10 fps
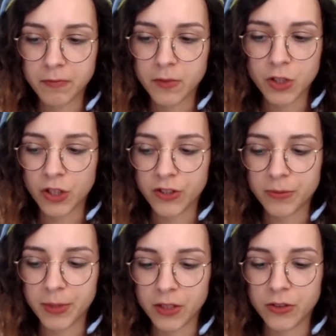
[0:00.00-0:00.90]
just
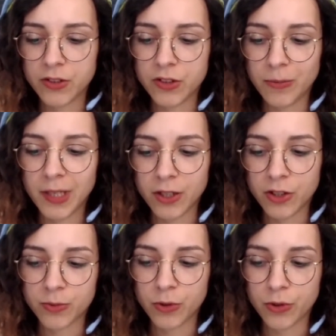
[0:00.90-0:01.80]
because the
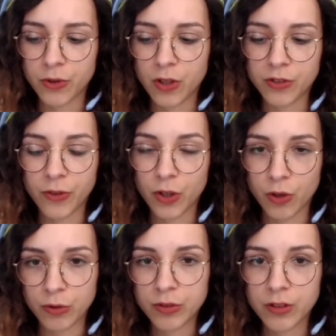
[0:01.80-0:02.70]
players were on their
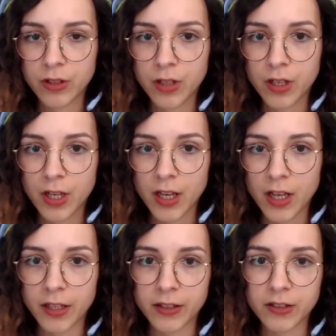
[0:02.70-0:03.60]
own.
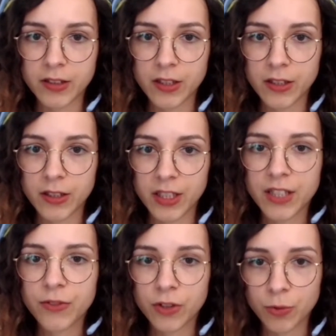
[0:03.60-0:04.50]
And
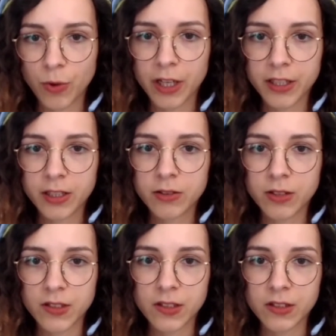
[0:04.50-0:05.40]
even right now,
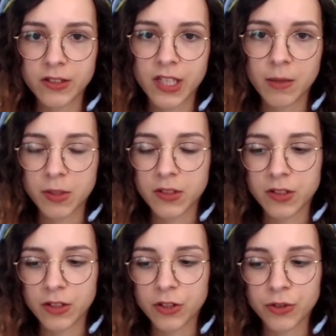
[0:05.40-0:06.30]
it's still the same. It's
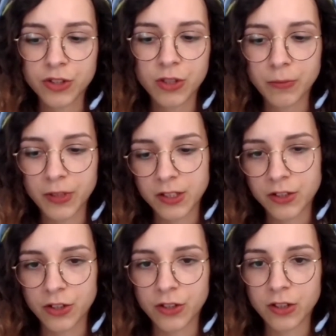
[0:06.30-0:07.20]
a huge
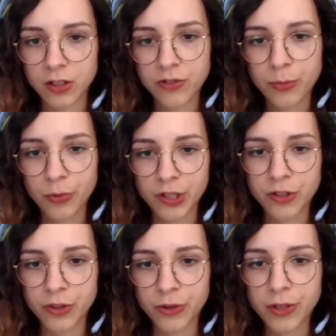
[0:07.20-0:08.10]
competition, a lot of
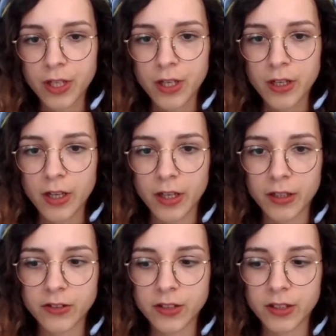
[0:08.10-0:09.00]
pressure, and